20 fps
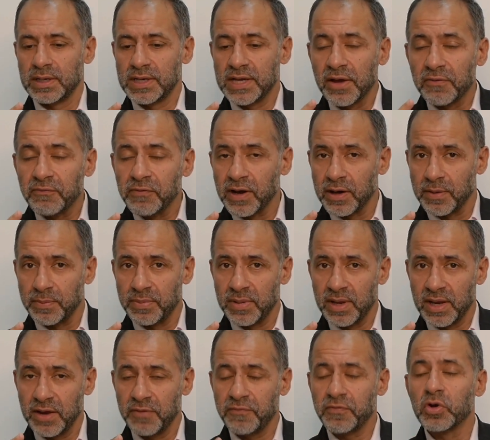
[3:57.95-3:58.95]

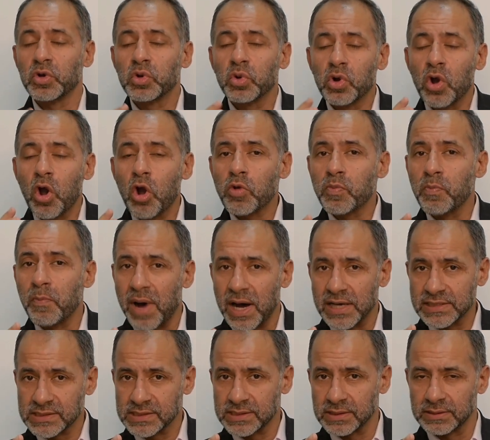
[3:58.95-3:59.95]
develop, if you do not
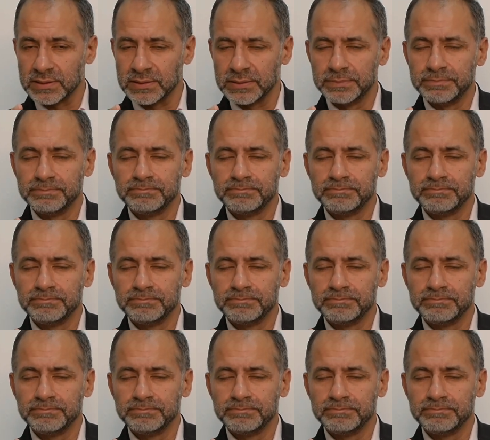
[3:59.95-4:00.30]
master,